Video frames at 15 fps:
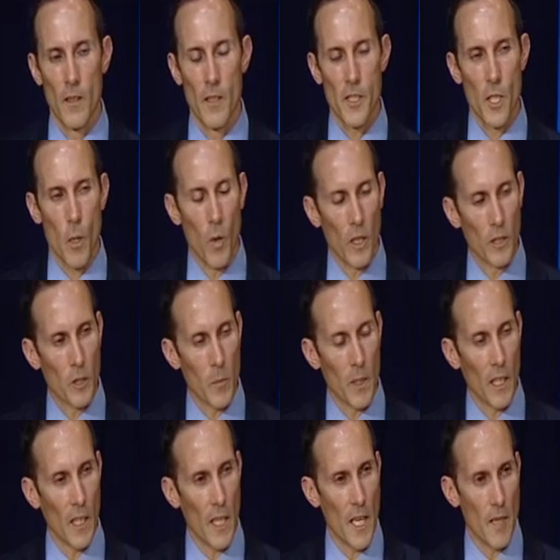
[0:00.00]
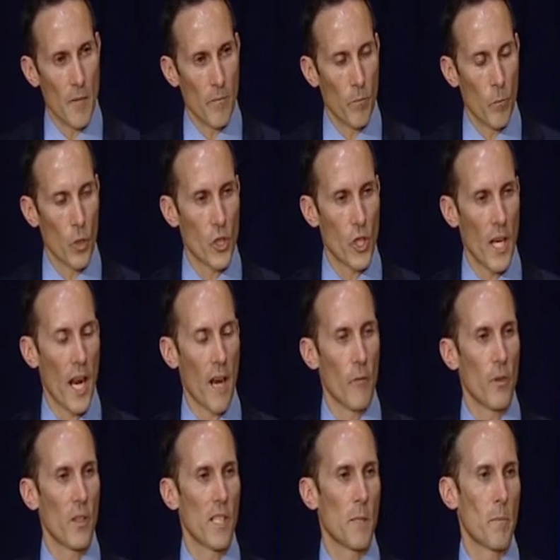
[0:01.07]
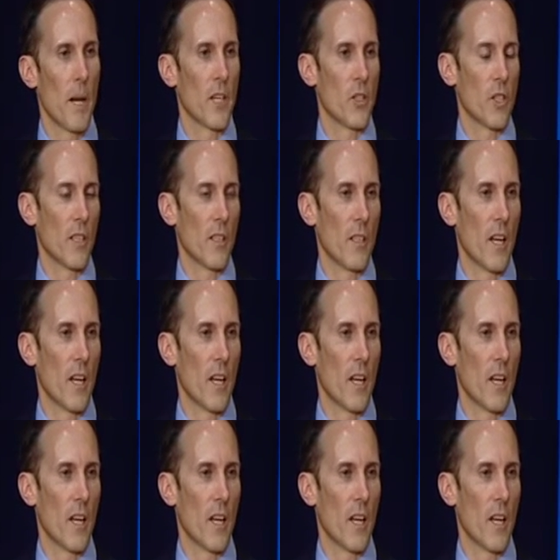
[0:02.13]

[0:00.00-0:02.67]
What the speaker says: So ultimately, what you have with this budget,